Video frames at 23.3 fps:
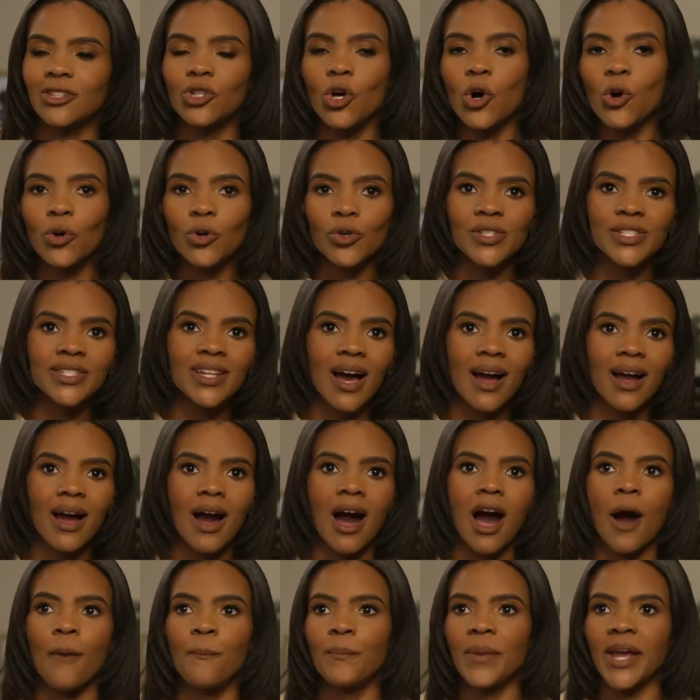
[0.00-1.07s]

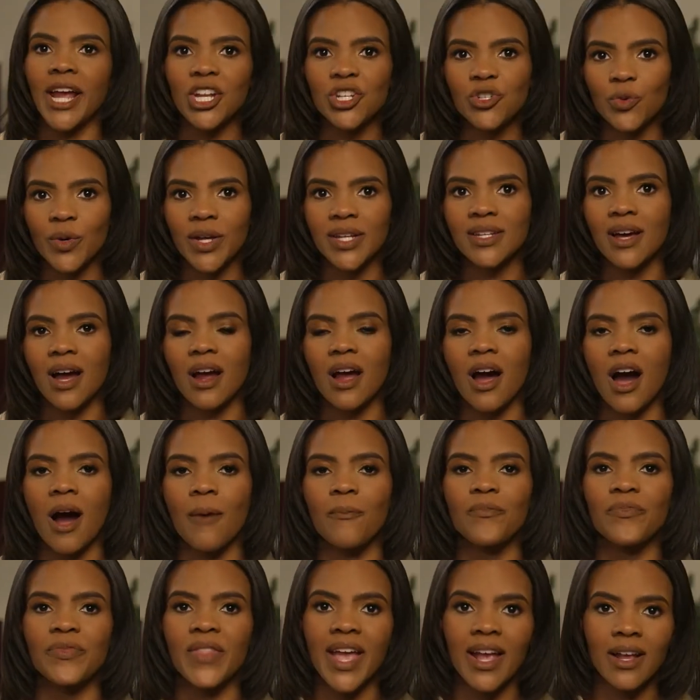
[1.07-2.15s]
locals.com,
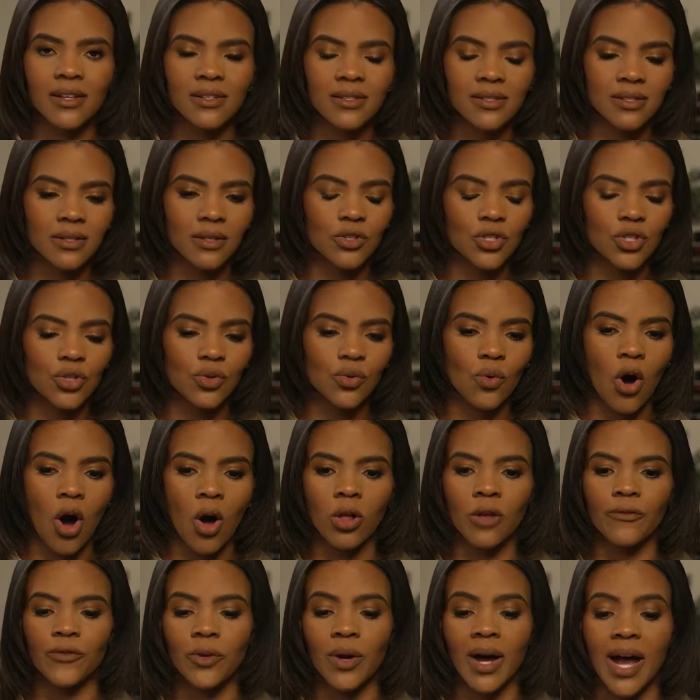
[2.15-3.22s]
patreon.com. Thanks to all
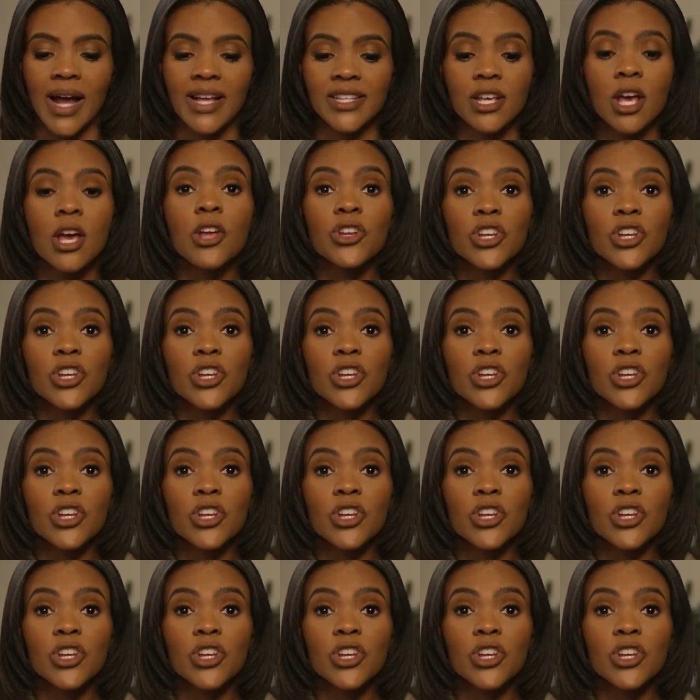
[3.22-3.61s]
of you guys.